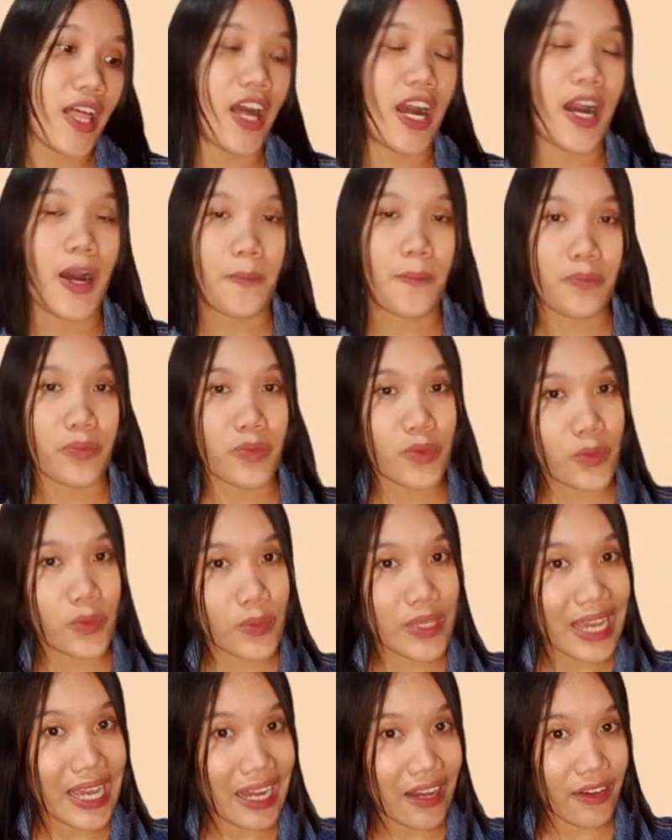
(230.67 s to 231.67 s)
Um,
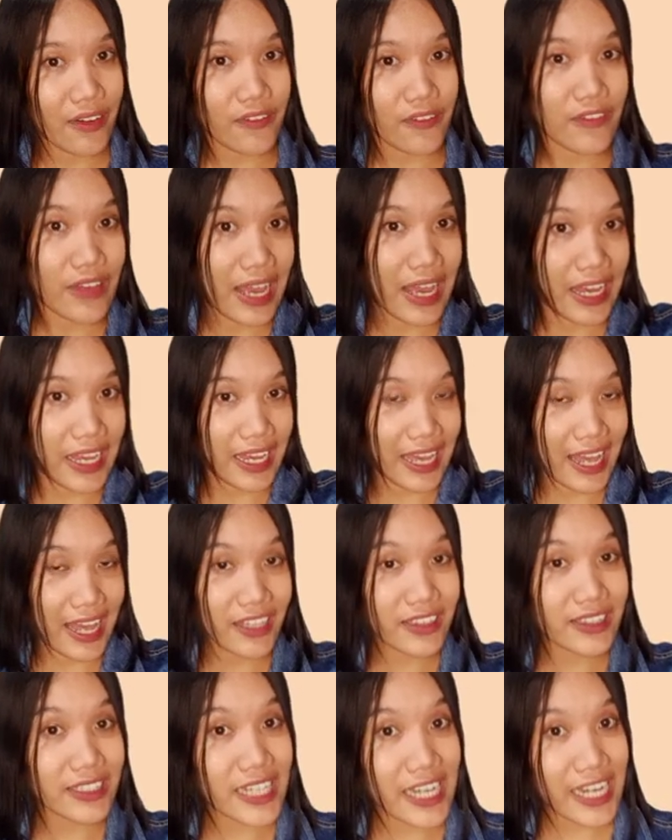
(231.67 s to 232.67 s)
we have a
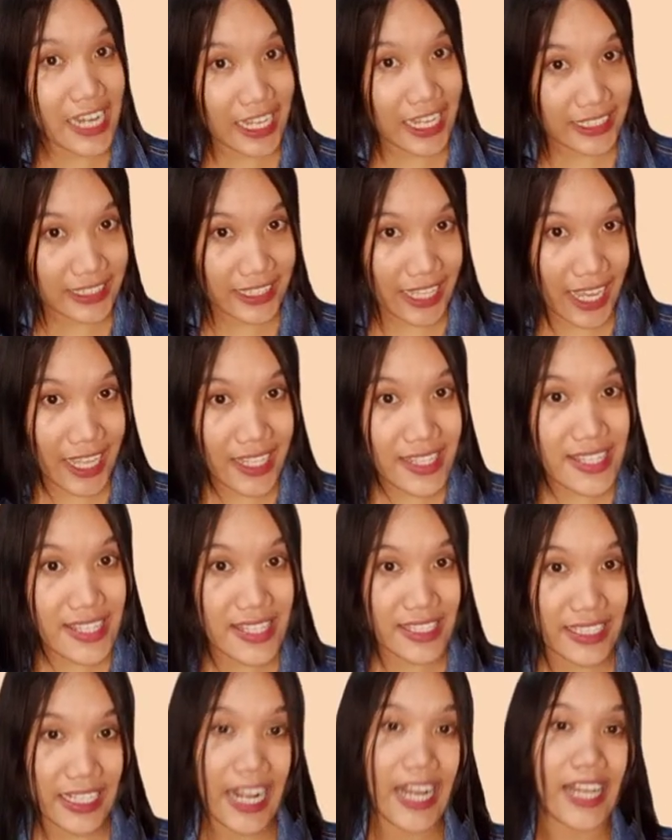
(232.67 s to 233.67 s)
health related
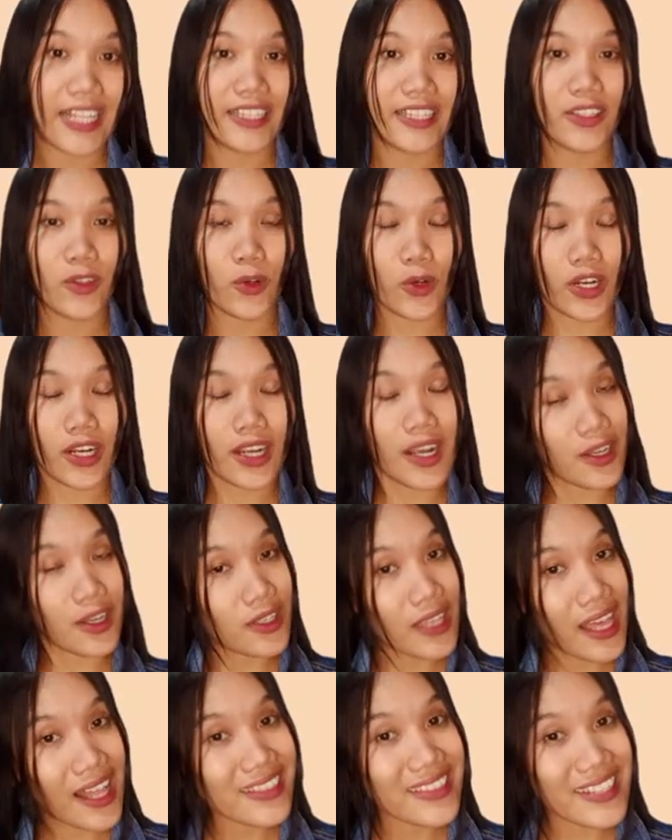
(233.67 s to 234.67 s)
strand or
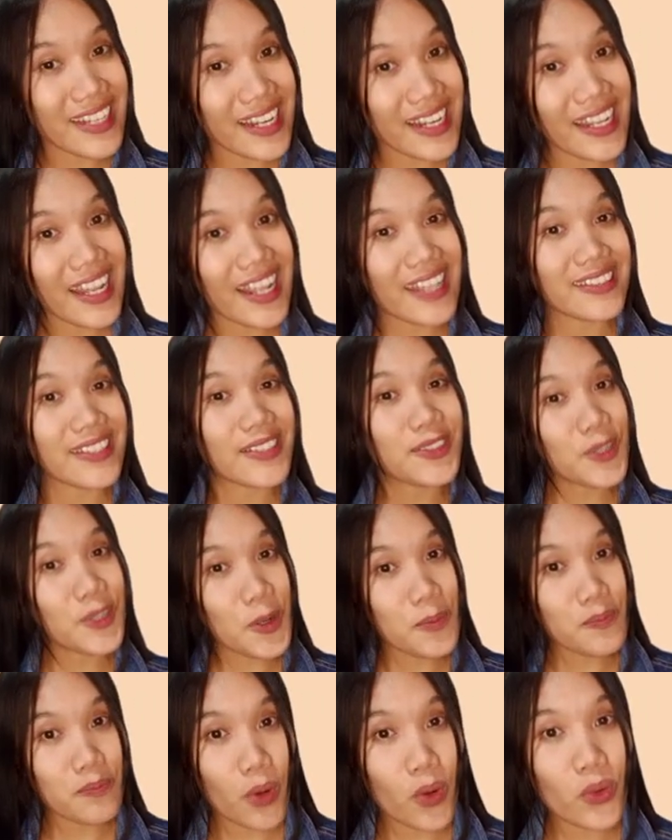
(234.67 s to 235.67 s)
health related
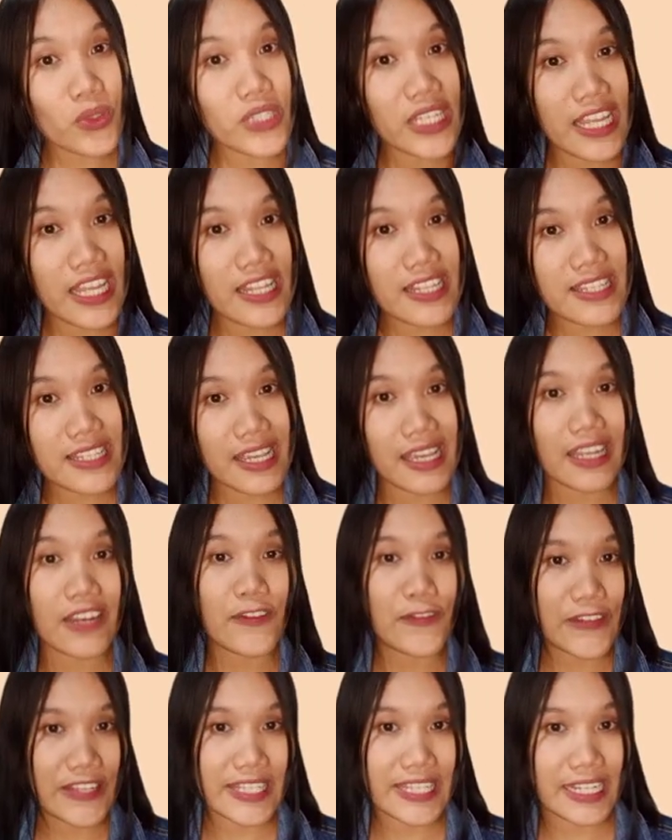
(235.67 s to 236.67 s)
components in
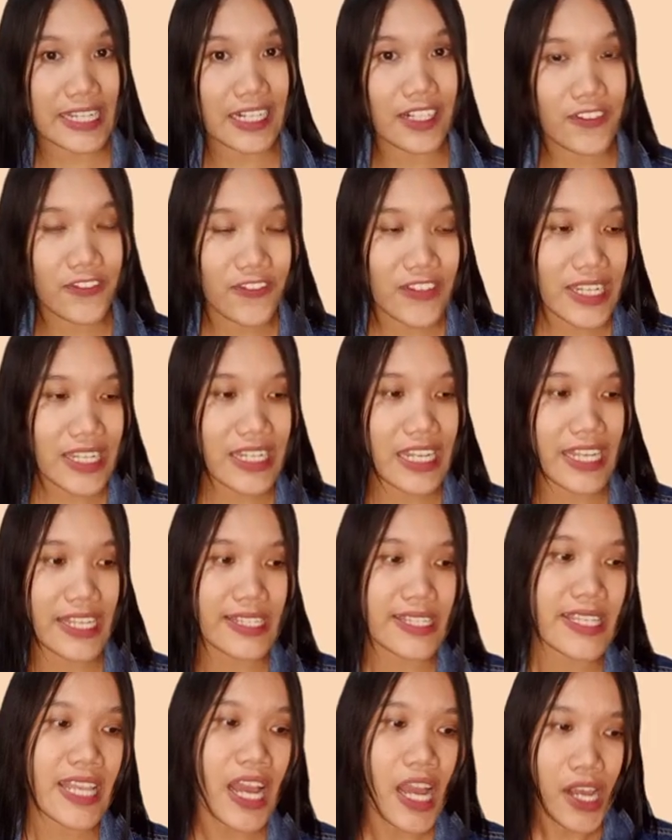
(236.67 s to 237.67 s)
physical
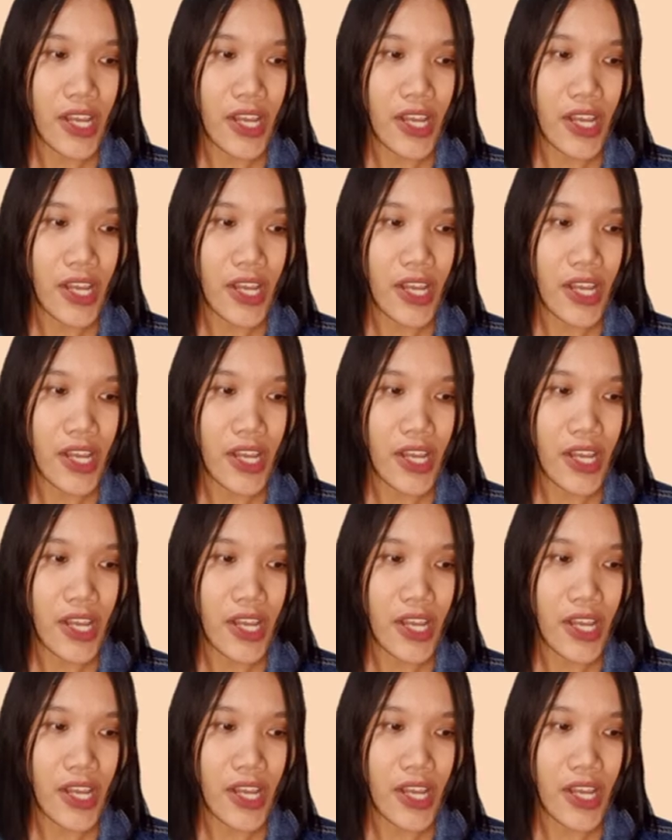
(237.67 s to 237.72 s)
fitness.